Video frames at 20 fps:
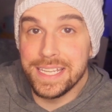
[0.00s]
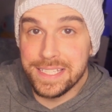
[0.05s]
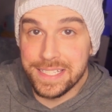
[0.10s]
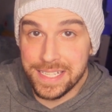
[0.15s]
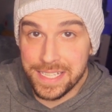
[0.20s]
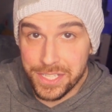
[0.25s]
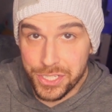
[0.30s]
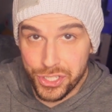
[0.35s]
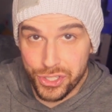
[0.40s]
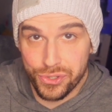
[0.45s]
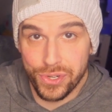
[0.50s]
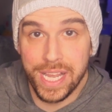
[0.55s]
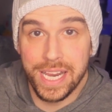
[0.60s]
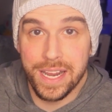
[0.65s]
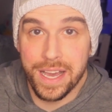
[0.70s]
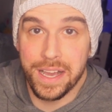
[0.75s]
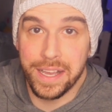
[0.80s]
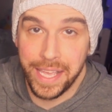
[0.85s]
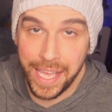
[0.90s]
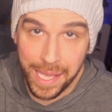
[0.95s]
see the straight
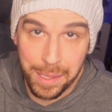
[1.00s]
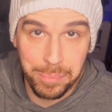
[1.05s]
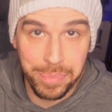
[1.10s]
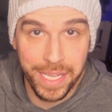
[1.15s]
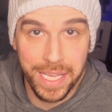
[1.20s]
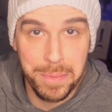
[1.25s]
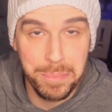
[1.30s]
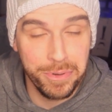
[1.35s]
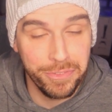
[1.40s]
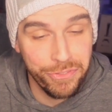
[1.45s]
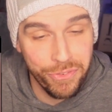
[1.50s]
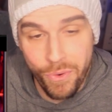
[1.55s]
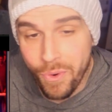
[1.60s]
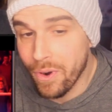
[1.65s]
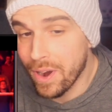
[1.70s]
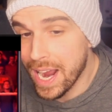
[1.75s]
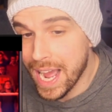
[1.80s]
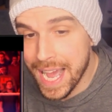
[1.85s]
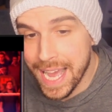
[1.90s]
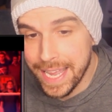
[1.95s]
on gameplay
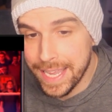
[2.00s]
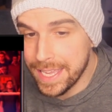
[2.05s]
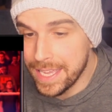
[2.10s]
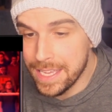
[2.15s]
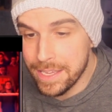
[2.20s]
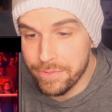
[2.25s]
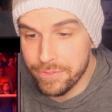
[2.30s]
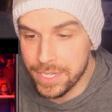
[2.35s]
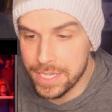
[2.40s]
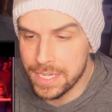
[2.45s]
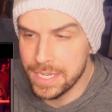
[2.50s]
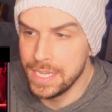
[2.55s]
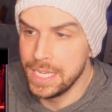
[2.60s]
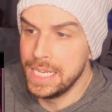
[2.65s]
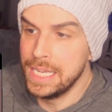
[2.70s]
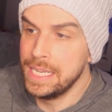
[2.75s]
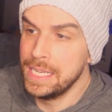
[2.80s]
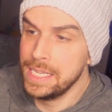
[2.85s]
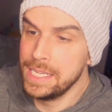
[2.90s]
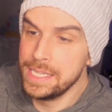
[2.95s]
before I even
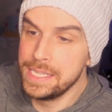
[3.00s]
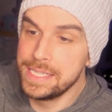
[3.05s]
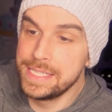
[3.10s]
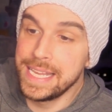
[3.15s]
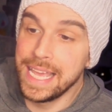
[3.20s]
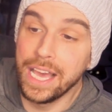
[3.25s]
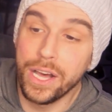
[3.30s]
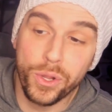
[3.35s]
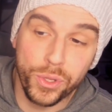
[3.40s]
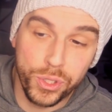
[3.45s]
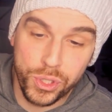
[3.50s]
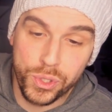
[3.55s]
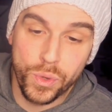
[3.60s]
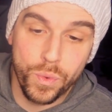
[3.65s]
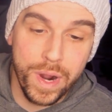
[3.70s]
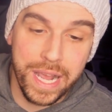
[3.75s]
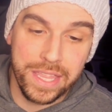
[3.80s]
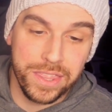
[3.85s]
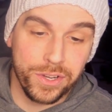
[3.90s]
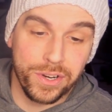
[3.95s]
tell you
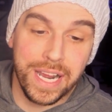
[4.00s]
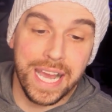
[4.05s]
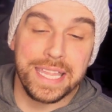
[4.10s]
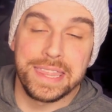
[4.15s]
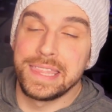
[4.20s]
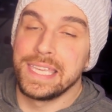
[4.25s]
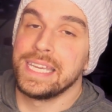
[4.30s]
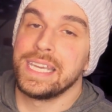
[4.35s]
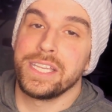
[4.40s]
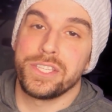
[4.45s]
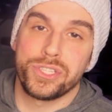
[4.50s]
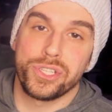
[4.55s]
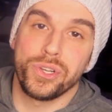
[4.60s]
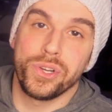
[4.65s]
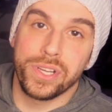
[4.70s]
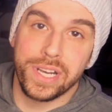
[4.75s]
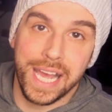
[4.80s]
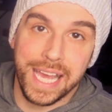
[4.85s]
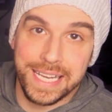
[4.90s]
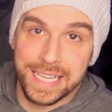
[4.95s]
whether I think it's a
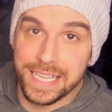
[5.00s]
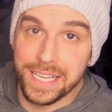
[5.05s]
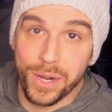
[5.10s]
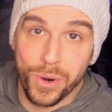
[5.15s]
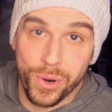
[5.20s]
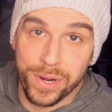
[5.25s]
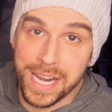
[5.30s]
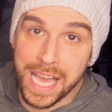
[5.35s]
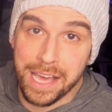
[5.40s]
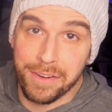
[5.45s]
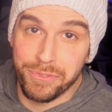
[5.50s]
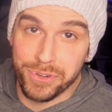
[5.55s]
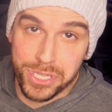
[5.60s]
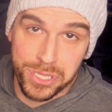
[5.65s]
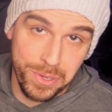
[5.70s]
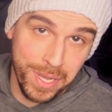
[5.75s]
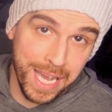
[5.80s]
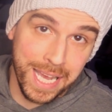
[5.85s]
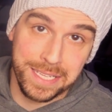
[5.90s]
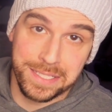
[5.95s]
good idea or not for
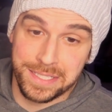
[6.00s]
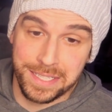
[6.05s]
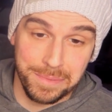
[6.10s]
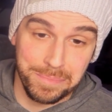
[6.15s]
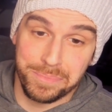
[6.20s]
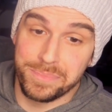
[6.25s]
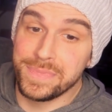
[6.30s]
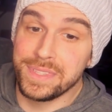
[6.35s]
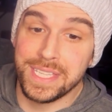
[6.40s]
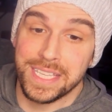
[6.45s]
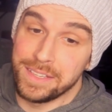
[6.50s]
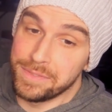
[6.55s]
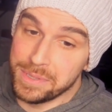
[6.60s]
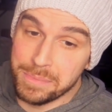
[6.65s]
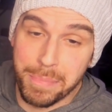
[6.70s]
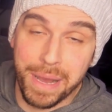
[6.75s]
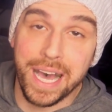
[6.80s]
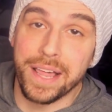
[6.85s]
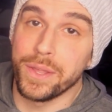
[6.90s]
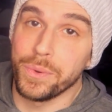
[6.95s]
you guys to
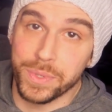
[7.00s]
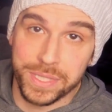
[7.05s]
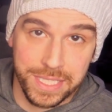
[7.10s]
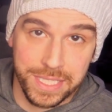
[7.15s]
even bother with